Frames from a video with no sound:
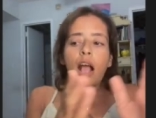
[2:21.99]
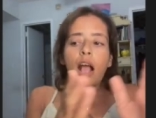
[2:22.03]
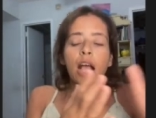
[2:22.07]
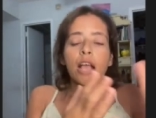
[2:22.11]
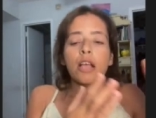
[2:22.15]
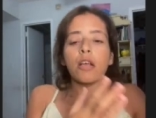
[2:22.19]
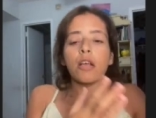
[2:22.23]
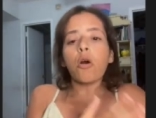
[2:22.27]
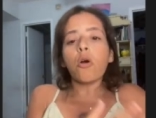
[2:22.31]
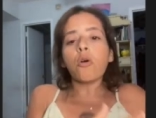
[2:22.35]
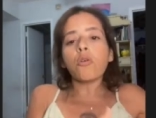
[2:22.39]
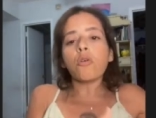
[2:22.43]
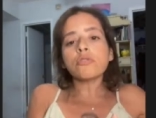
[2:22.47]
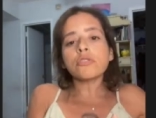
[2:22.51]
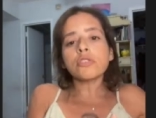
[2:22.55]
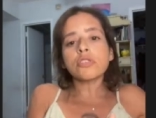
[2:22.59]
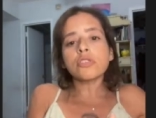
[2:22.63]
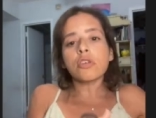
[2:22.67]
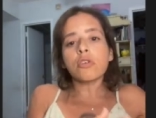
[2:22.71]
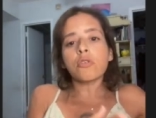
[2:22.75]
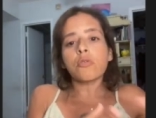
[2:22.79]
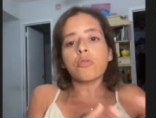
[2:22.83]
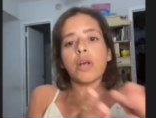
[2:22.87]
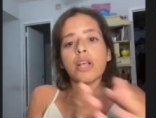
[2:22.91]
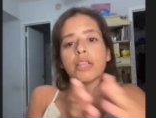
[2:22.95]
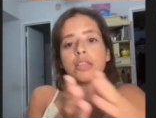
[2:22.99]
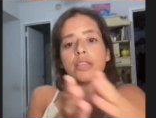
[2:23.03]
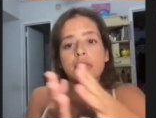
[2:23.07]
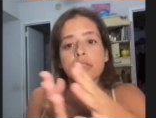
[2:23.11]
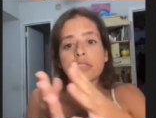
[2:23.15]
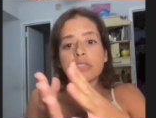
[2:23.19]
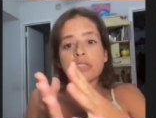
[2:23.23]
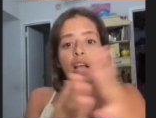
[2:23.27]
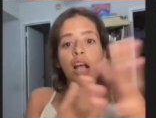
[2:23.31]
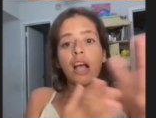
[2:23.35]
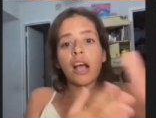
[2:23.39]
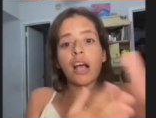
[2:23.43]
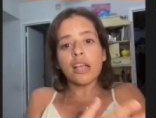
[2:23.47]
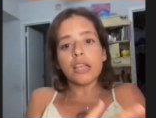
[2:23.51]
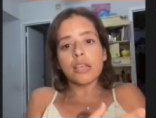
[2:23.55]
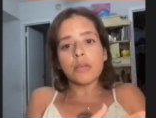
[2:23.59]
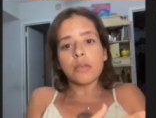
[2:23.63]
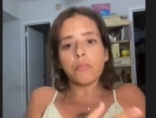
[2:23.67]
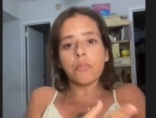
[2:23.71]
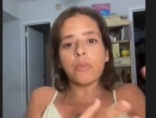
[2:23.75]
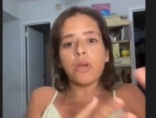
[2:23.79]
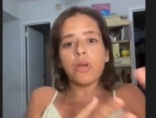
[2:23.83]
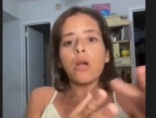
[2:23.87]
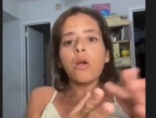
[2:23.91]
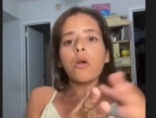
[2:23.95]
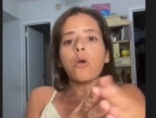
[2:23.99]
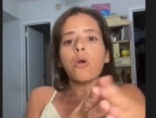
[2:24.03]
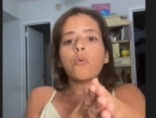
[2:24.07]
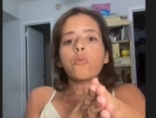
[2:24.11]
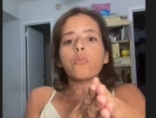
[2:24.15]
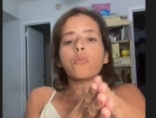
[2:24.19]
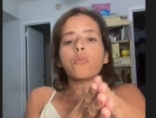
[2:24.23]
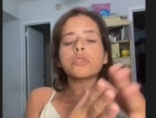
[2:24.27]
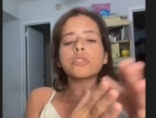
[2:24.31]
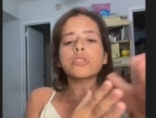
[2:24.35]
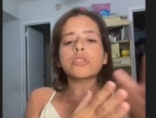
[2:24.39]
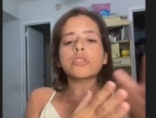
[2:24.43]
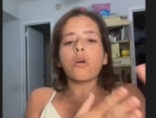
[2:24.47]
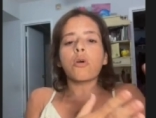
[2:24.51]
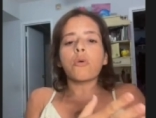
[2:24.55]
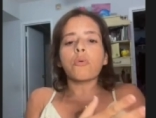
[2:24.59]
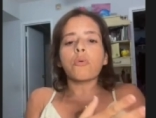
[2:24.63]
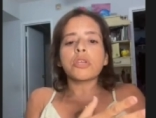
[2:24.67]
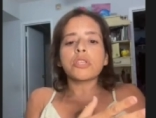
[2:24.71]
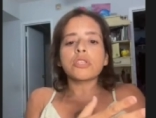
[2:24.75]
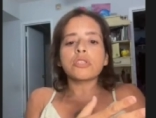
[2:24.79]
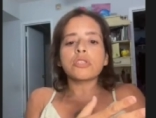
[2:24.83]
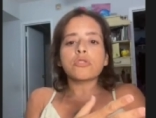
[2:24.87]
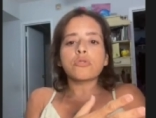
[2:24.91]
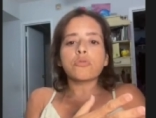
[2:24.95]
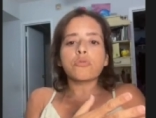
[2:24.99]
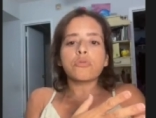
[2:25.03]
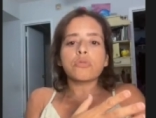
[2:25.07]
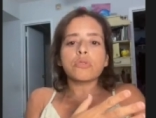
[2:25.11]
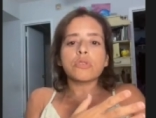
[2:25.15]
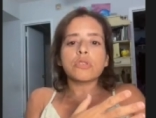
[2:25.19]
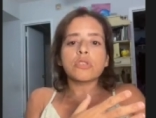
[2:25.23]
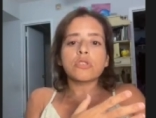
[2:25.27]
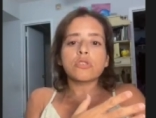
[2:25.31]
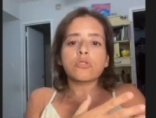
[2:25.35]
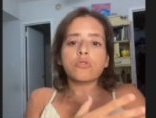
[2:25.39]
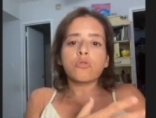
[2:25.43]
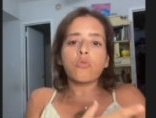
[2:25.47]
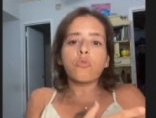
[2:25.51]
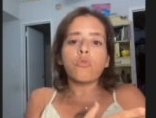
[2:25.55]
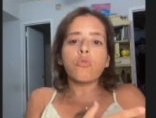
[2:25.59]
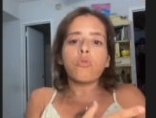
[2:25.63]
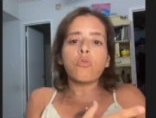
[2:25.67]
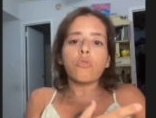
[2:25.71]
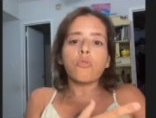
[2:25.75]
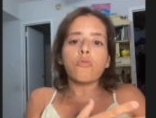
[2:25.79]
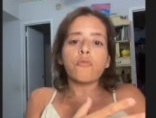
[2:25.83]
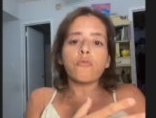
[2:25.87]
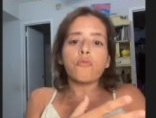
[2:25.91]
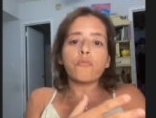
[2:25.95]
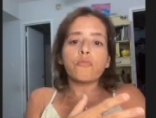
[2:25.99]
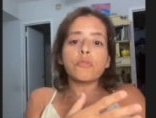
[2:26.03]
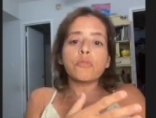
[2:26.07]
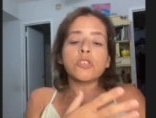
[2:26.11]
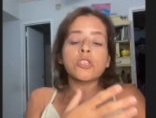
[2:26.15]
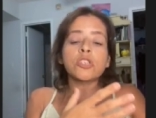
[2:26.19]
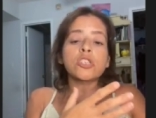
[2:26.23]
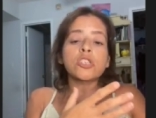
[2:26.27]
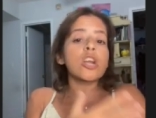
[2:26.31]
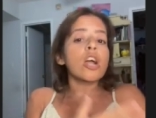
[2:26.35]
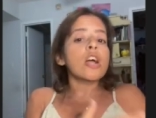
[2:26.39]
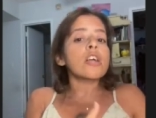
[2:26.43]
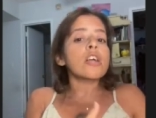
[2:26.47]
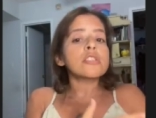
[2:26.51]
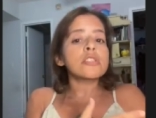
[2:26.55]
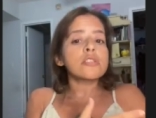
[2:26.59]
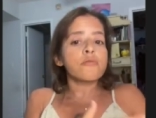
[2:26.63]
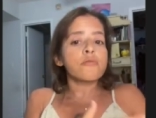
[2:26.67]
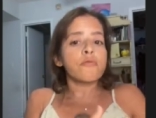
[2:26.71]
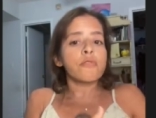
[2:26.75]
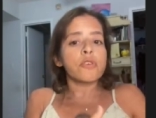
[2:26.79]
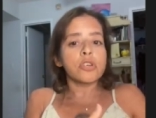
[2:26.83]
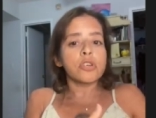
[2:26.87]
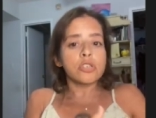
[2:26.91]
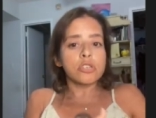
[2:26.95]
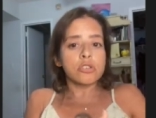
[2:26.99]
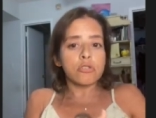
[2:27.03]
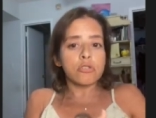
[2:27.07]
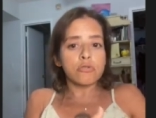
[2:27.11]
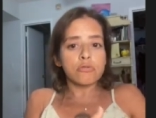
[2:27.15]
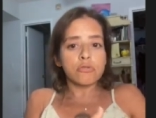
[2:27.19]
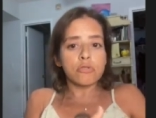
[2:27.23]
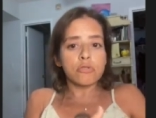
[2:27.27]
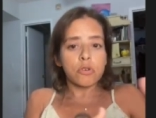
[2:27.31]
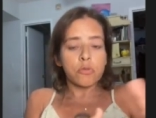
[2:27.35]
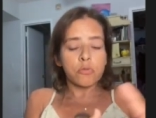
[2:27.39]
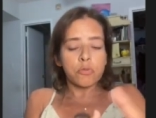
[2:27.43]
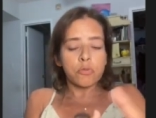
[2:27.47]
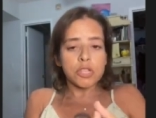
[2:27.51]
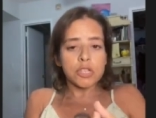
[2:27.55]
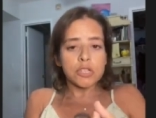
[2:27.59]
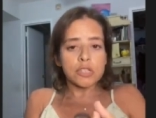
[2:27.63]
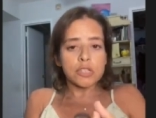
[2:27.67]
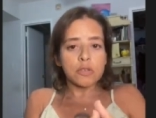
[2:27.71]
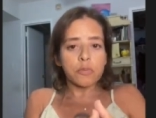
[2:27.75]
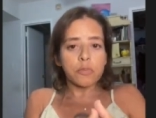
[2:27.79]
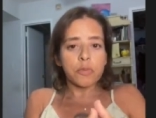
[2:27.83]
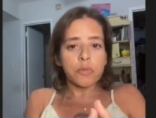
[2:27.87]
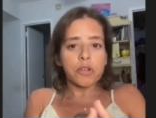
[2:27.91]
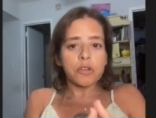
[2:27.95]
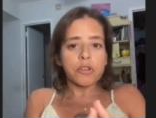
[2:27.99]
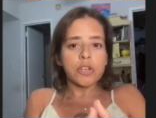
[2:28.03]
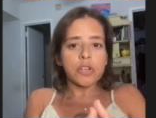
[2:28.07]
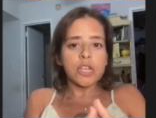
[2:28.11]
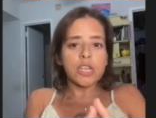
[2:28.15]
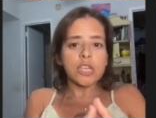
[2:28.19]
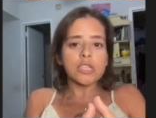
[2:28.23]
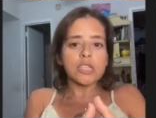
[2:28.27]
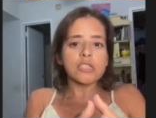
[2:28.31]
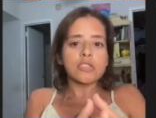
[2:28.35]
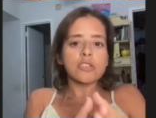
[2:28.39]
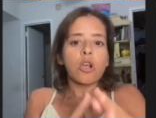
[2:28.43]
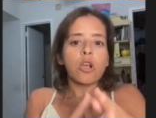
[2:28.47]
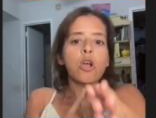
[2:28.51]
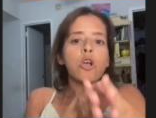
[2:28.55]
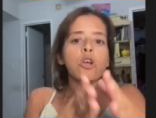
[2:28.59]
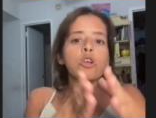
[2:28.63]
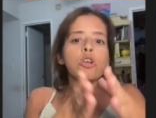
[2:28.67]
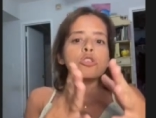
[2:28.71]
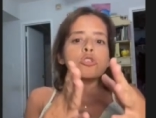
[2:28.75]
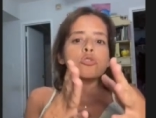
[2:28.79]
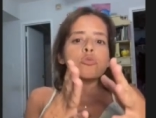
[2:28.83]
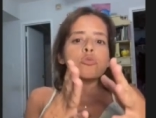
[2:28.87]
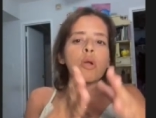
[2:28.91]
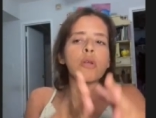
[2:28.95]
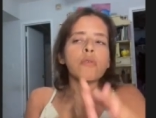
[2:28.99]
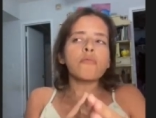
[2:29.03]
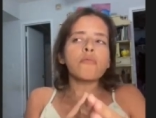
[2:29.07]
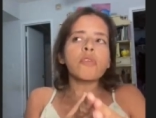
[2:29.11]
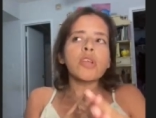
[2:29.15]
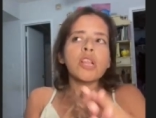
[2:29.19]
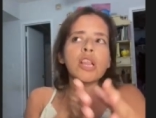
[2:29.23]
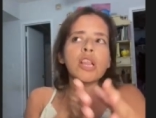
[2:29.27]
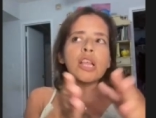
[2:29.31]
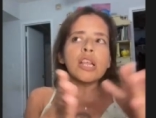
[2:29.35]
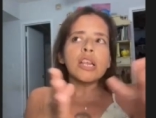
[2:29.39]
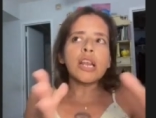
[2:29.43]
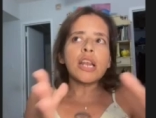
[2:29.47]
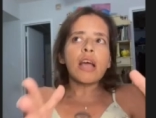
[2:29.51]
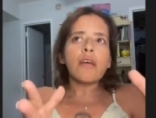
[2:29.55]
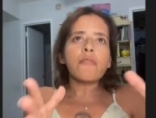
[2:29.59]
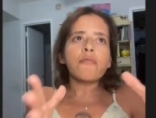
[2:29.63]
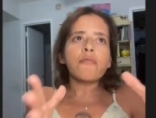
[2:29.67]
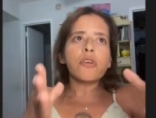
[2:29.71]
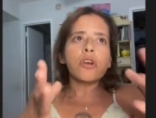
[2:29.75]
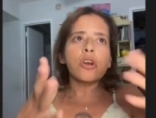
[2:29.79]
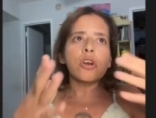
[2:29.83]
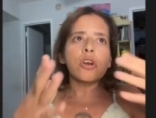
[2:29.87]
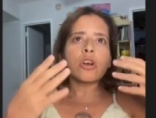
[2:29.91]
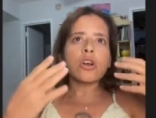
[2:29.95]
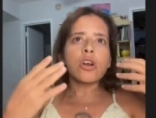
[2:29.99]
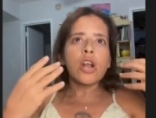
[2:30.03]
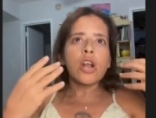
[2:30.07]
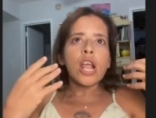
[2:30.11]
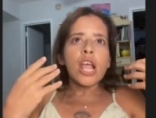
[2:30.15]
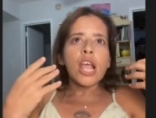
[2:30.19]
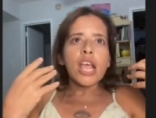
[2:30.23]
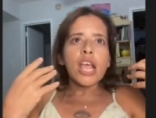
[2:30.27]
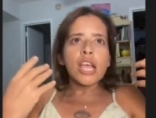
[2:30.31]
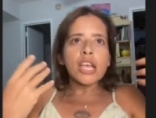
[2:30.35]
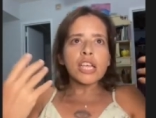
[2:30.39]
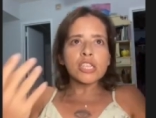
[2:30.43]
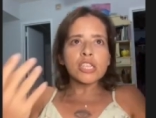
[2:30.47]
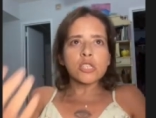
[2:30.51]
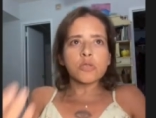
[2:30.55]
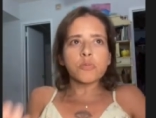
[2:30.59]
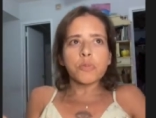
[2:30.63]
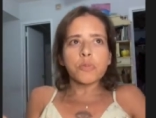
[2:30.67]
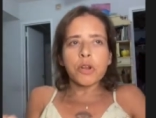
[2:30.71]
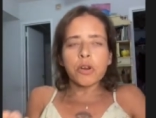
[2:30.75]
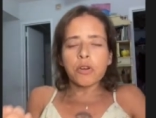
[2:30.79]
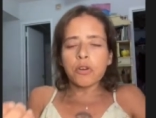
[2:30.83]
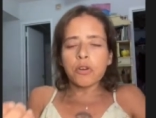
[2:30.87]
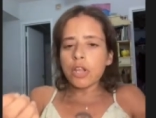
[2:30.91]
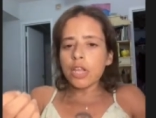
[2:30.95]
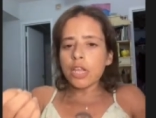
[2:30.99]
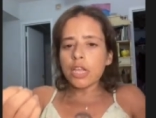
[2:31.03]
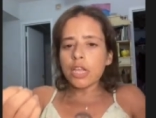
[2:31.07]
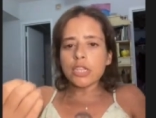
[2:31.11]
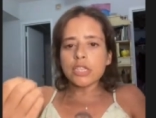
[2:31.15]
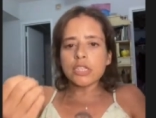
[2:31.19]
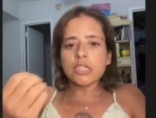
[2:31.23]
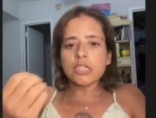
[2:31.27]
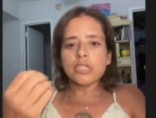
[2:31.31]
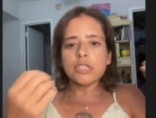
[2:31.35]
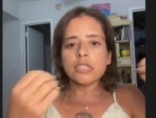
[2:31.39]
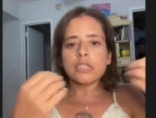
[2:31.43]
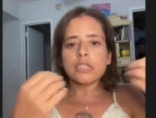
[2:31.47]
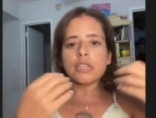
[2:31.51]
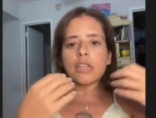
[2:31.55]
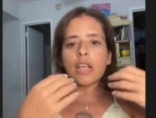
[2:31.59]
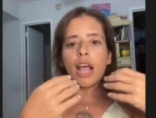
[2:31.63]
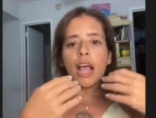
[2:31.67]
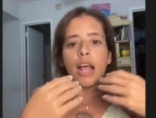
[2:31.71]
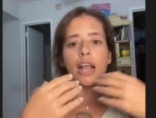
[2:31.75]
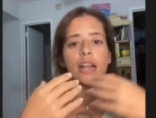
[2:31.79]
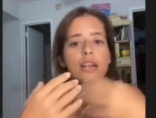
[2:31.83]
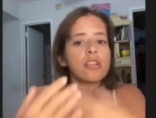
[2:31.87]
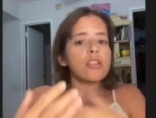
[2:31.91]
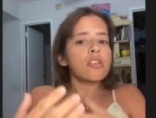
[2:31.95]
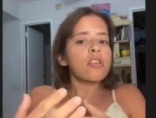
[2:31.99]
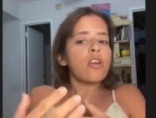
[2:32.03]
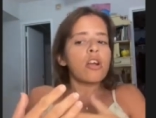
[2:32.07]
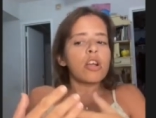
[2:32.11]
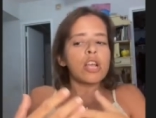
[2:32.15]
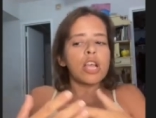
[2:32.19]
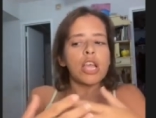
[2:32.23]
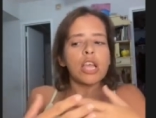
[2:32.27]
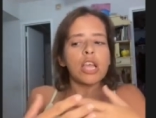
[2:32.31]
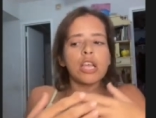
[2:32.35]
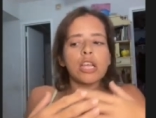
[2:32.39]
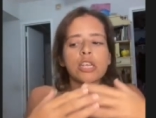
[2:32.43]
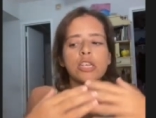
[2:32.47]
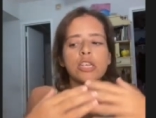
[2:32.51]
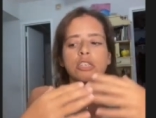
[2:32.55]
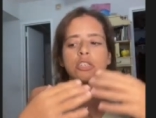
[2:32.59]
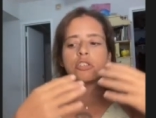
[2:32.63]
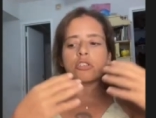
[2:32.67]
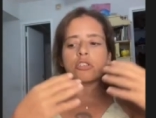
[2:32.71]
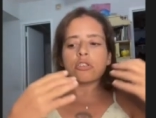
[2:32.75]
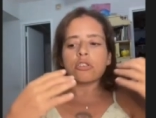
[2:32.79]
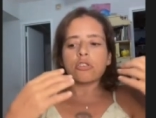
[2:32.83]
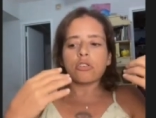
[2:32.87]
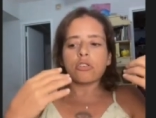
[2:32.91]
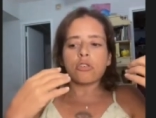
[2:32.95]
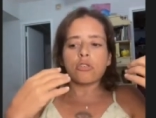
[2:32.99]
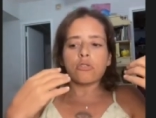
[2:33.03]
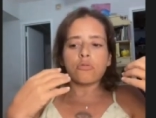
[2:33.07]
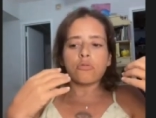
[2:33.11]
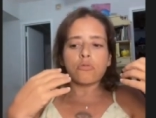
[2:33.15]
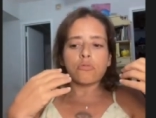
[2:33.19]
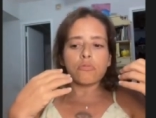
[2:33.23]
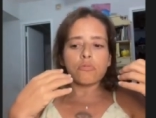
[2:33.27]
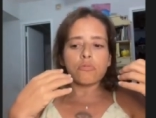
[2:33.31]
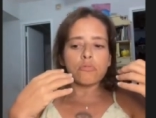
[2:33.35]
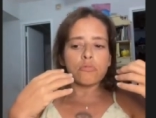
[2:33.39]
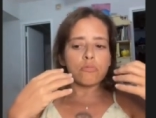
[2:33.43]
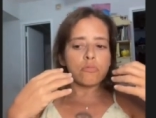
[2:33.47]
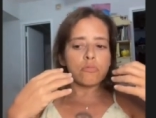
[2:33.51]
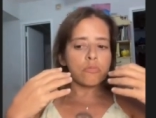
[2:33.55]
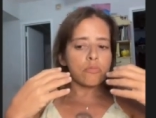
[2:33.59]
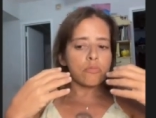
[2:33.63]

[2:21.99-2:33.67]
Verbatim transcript: i also at the time was going to a school just for children with disabilities so i really never experienced at a young age you know